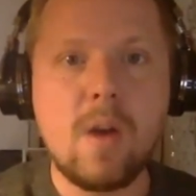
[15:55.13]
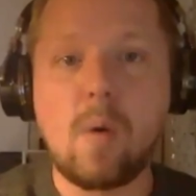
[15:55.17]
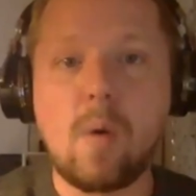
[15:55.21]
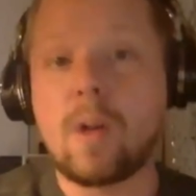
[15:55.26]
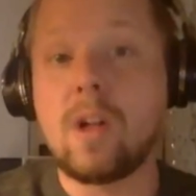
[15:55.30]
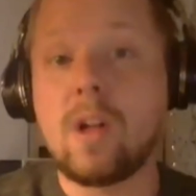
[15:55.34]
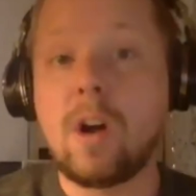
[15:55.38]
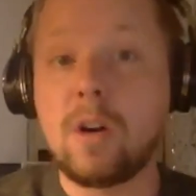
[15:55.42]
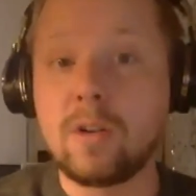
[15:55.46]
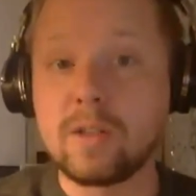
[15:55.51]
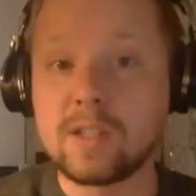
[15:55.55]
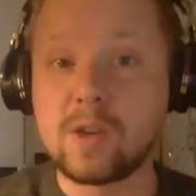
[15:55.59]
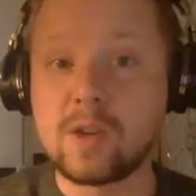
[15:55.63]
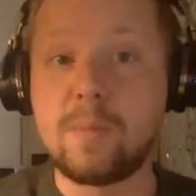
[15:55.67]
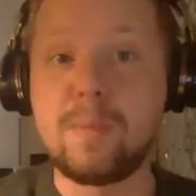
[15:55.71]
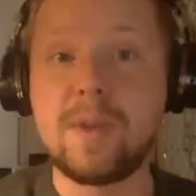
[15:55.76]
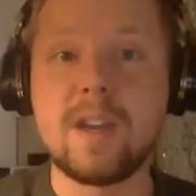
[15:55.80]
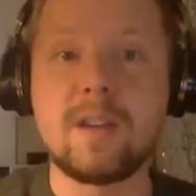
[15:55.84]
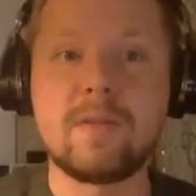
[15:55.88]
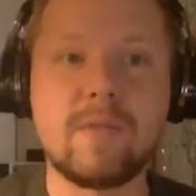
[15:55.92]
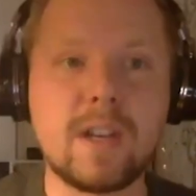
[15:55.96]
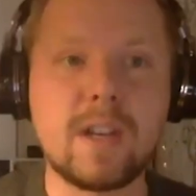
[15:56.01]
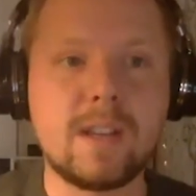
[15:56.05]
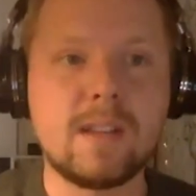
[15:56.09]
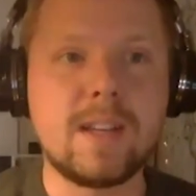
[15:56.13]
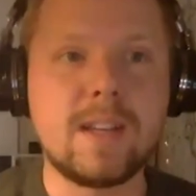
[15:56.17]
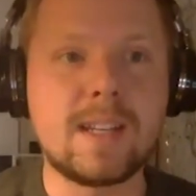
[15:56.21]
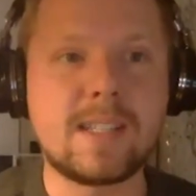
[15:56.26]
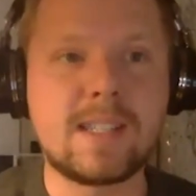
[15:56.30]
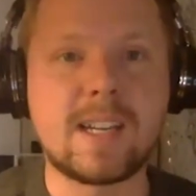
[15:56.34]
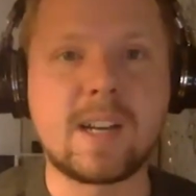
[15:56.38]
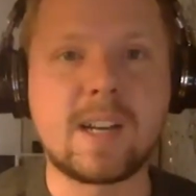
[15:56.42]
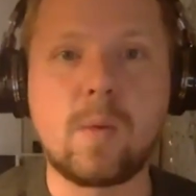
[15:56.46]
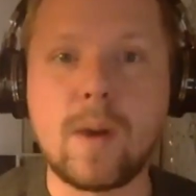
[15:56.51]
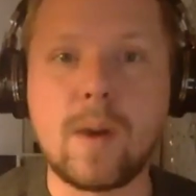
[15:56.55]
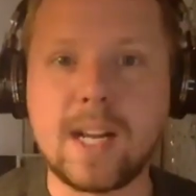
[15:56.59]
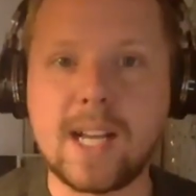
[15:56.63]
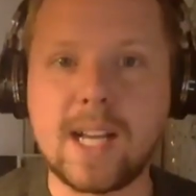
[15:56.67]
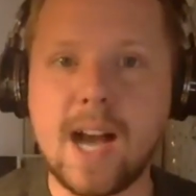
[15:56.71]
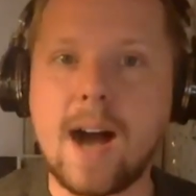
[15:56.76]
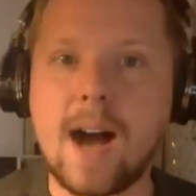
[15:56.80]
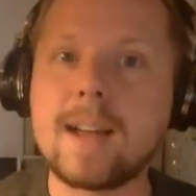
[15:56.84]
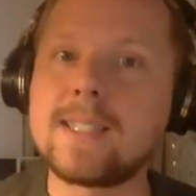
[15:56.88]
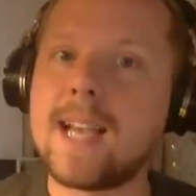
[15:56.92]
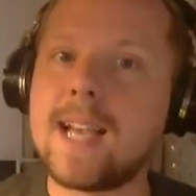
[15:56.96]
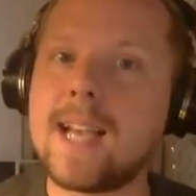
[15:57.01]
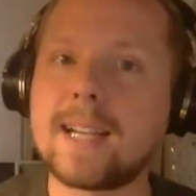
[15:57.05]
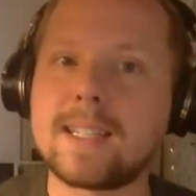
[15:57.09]
while also being realistic when
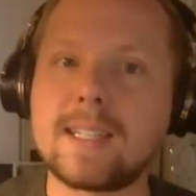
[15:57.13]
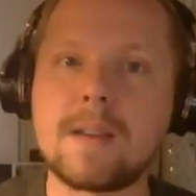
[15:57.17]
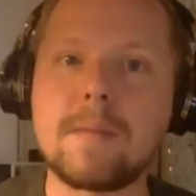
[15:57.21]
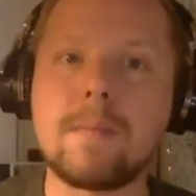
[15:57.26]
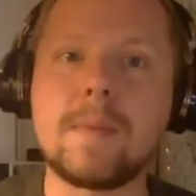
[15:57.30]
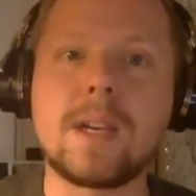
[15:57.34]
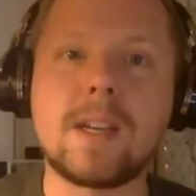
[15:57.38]
contacted,